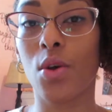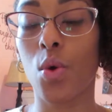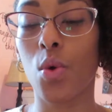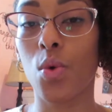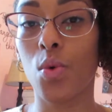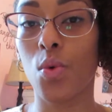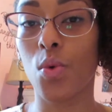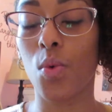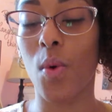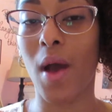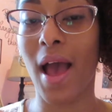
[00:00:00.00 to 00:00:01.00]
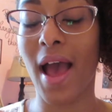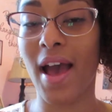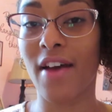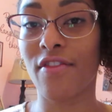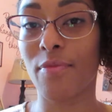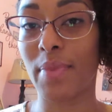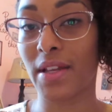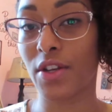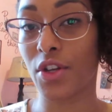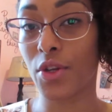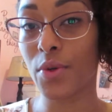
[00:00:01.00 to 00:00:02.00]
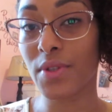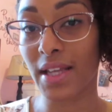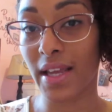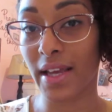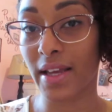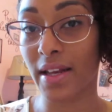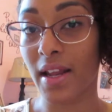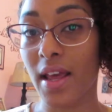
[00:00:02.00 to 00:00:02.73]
who have been using it,